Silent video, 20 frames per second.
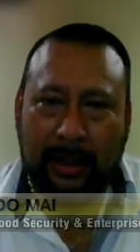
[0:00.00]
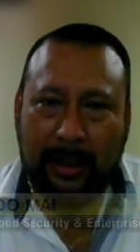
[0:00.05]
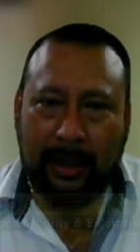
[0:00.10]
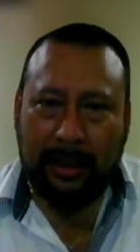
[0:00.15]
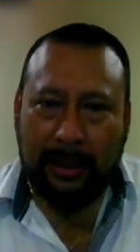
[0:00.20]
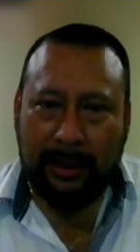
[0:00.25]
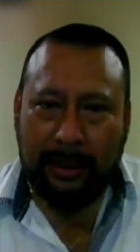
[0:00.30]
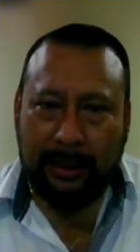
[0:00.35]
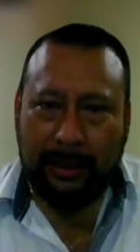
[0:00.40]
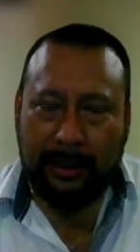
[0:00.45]

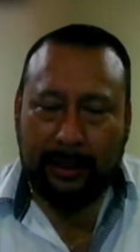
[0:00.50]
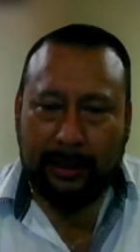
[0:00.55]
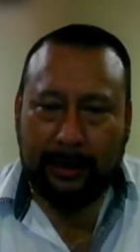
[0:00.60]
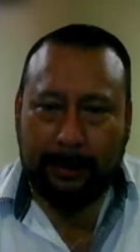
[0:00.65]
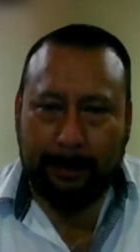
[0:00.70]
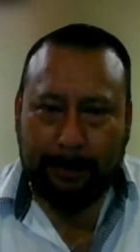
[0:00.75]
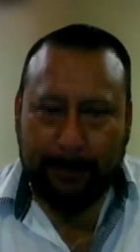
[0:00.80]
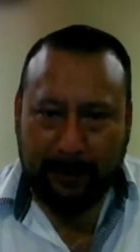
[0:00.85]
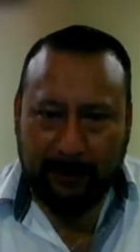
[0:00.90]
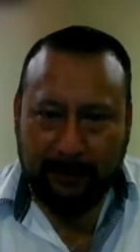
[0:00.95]
Uh,
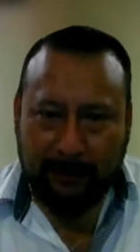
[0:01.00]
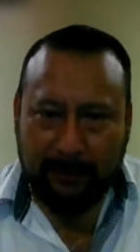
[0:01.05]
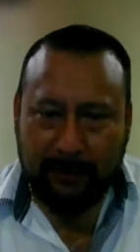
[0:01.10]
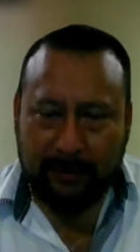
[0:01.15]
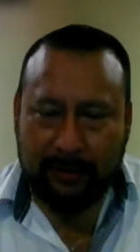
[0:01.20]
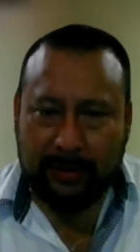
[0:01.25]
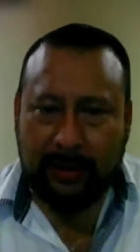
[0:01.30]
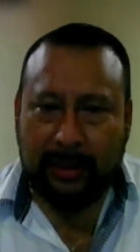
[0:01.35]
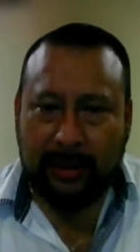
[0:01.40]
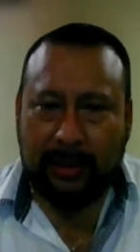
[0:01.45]
the
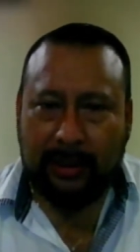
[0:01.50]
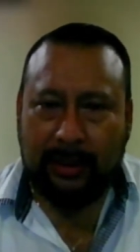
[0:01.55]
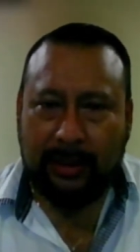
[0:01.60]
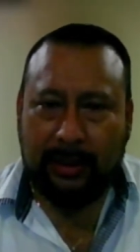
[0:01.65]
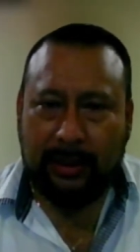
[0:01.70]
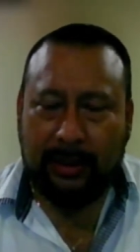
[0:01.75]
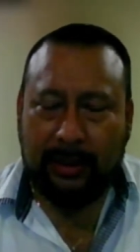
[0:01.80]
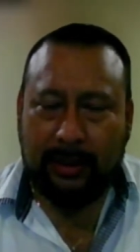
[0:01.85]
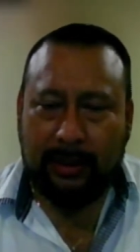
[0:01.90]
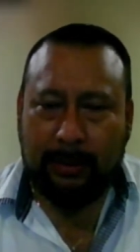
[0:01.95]
previous
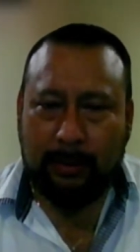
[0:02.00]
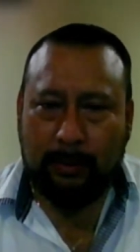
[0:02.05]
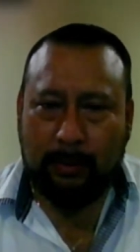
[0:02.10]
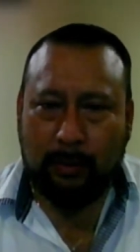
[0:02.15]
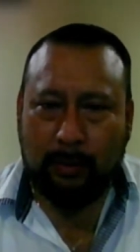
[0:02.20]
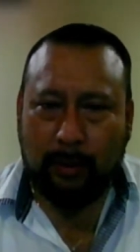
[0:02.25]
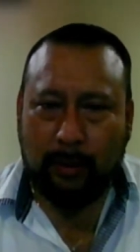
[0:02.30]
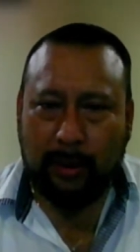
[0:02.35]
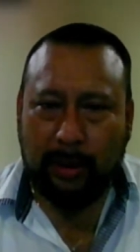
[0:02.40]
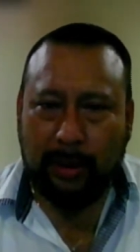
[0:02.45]
year,
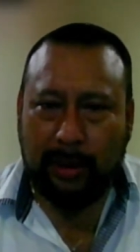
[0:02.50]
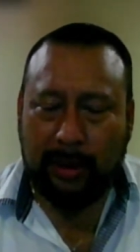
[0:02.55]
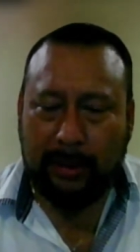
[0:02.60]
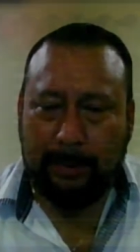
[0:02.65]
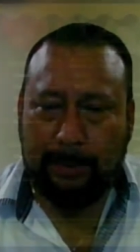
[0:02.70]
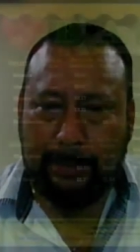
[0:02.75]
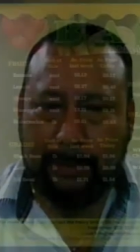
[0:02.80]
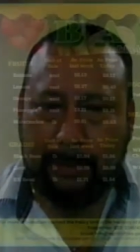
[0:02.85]
um, we